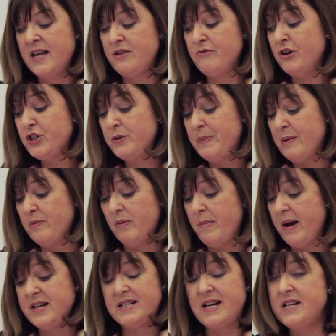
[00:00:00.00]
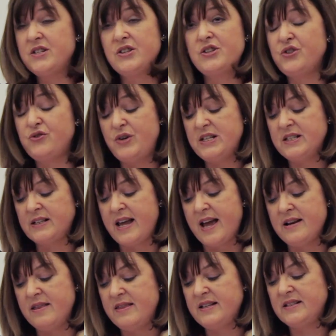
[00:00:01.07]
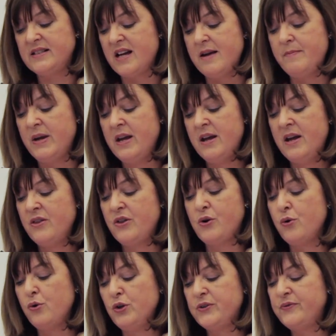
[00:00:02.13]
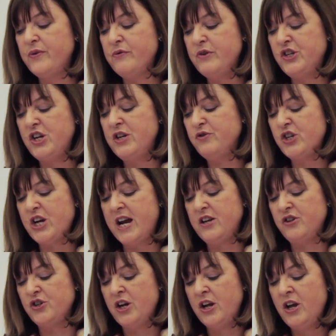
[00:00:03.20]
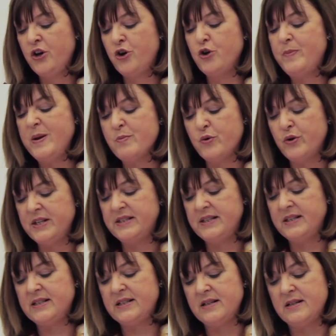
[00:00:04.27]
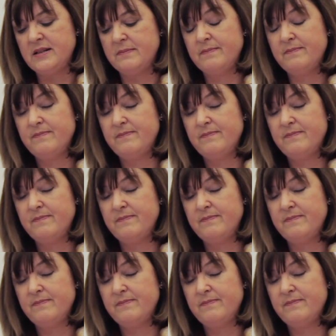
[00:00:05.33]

the Russian people might take to the streets again, and this time the calls for regime change could be more insistent.